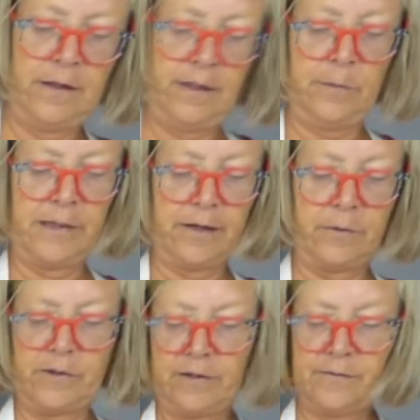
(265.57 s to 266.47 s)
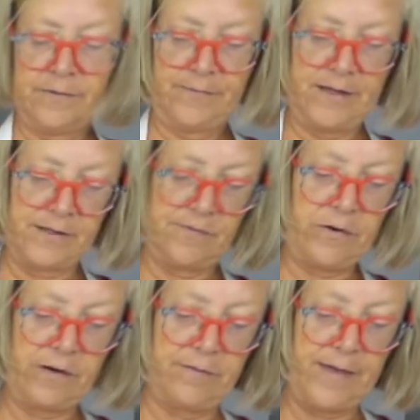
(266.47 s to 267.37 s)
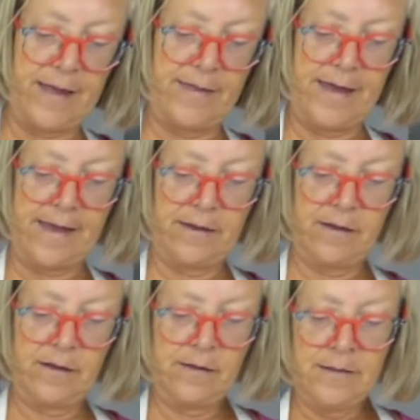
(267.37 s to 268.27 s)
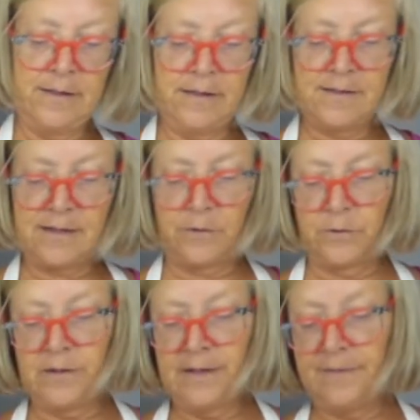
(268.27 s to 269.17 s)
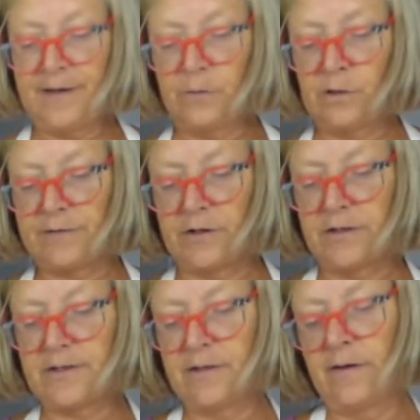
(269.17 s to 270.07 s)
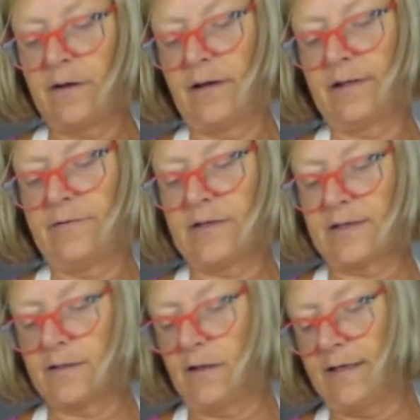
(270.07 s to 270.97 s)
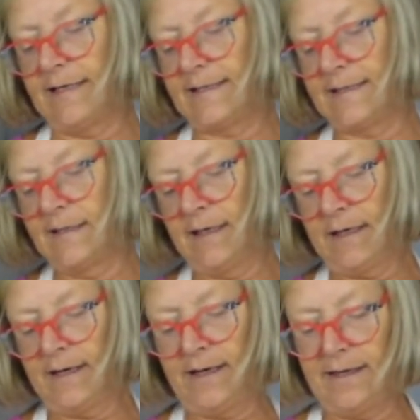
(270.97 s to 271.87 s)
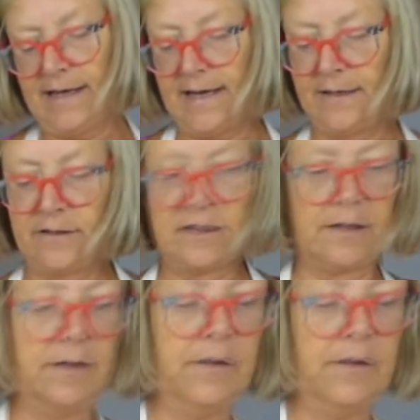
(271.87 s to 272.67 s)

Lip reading: Here we go. That's very fat there. So that will give us another slice at the end